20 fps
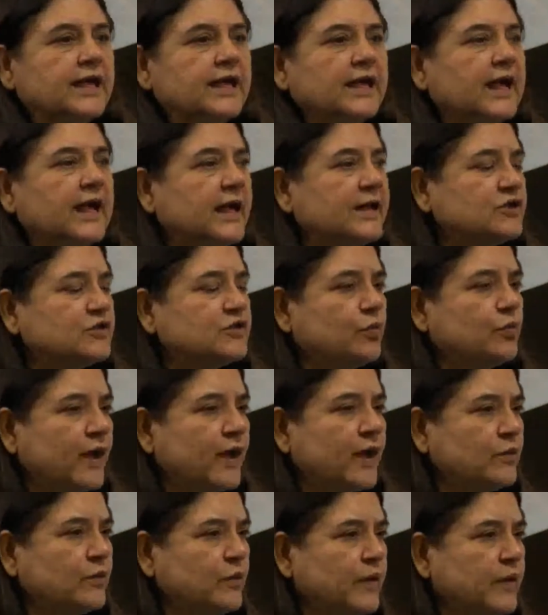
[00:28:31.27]
And
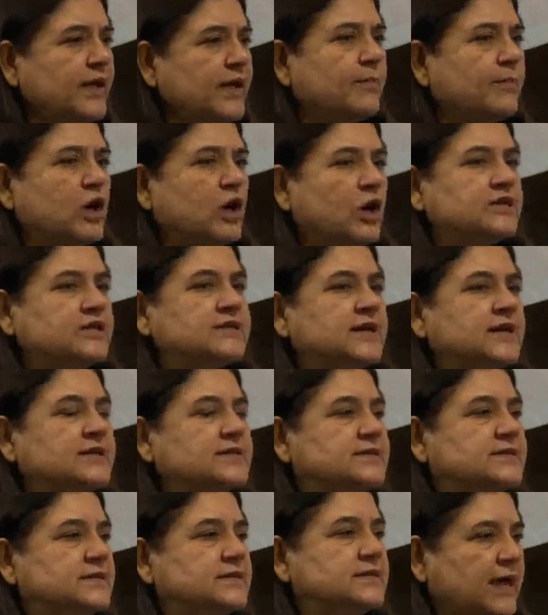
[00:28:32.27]
when we
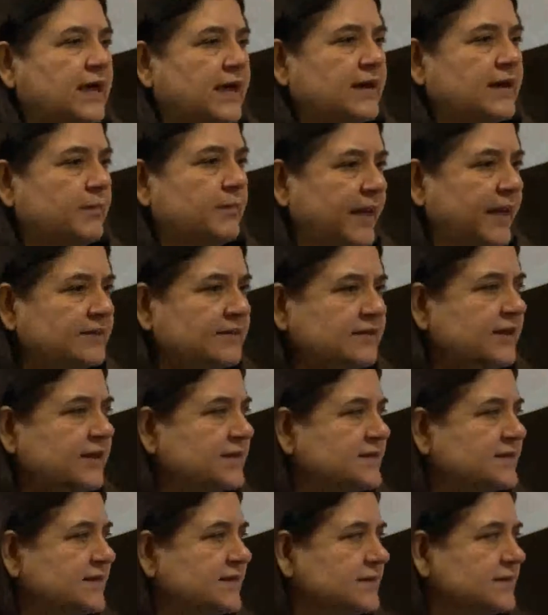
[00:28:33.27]
monetized and made the
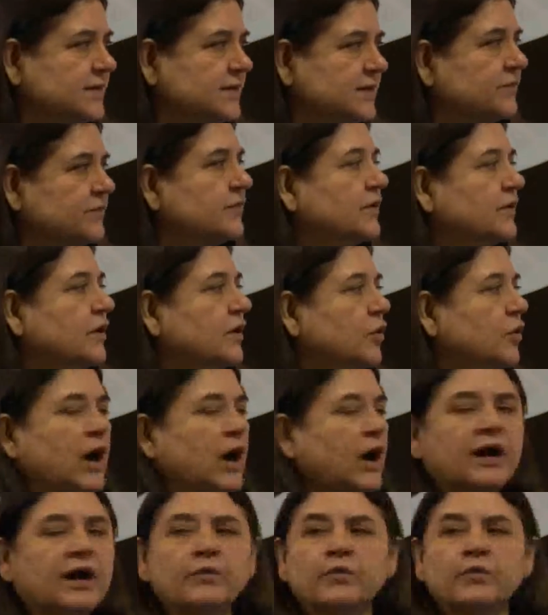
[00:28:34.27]
incentive,
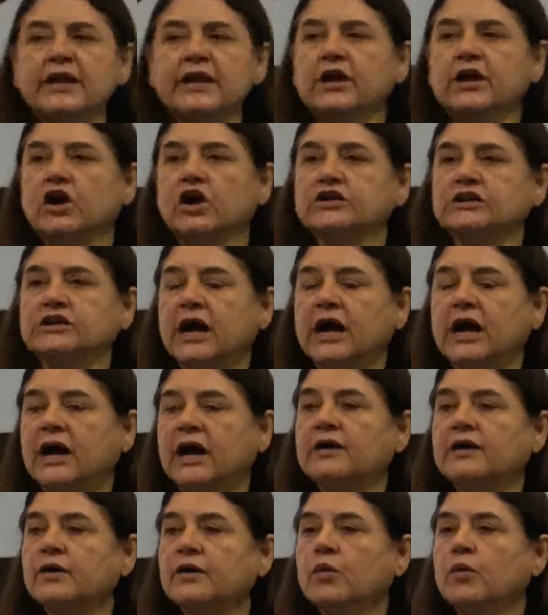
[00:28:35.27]
we got
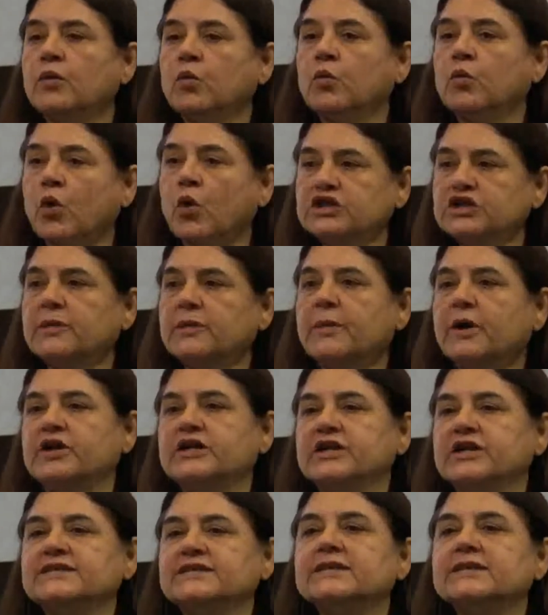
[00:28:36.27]
our water
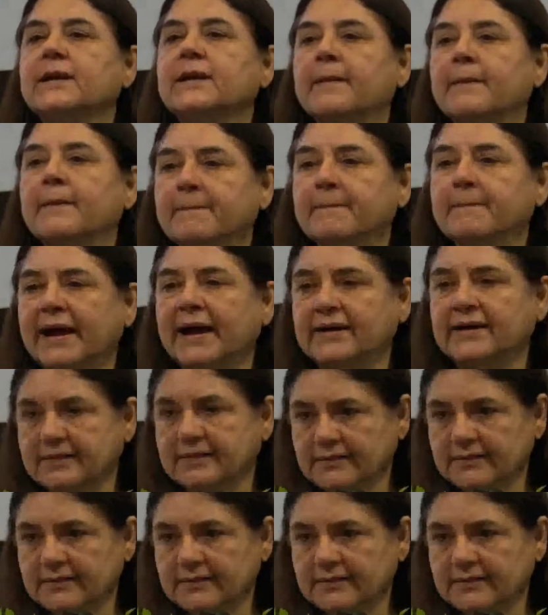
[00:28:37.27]
bodies back.